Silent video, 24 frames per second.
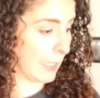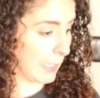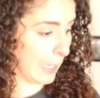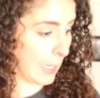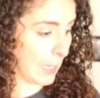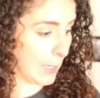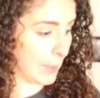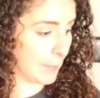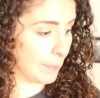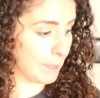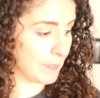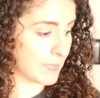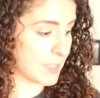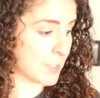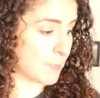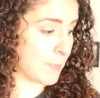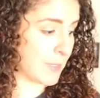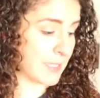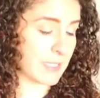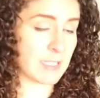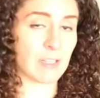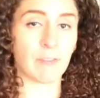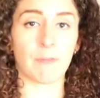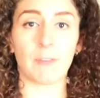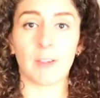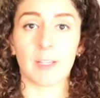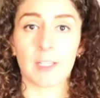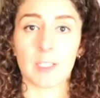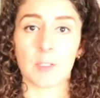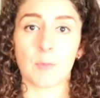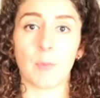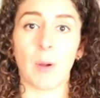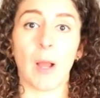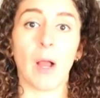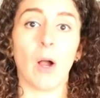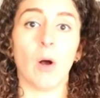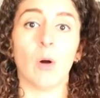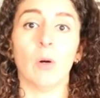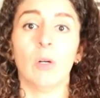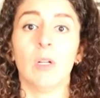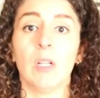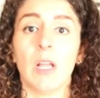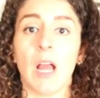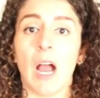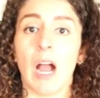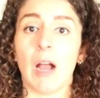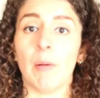Um, specific as well,